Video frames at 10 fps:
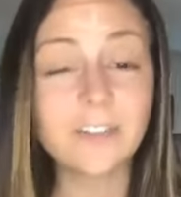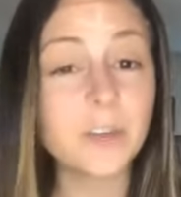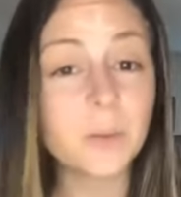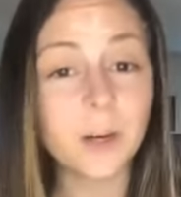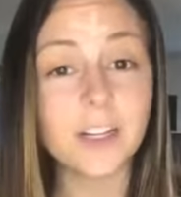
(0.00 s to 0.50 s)
if
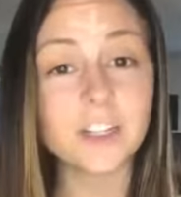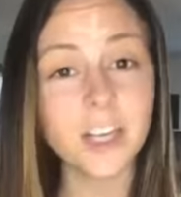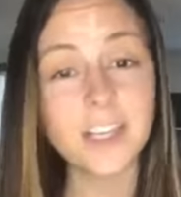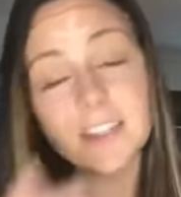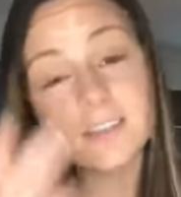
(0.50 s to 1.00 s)
you want a
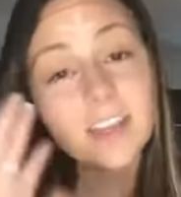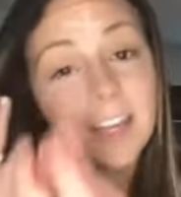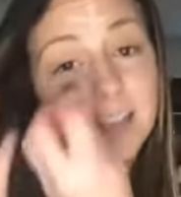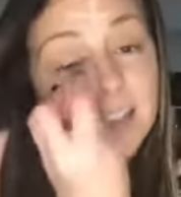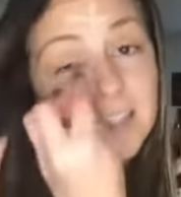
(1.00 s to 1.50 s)
chance of
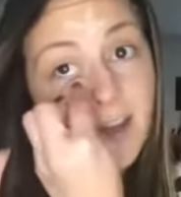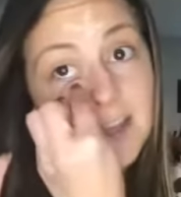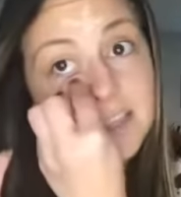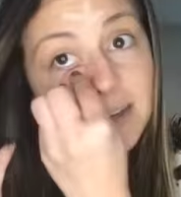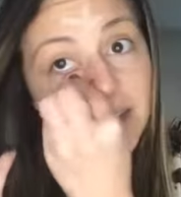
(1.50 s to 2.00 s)
getting these
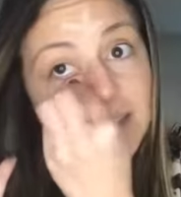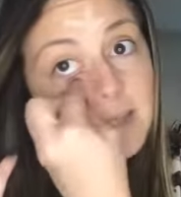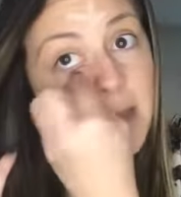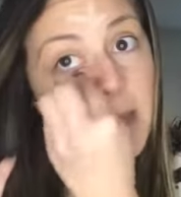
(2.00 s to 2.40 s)
fast starts.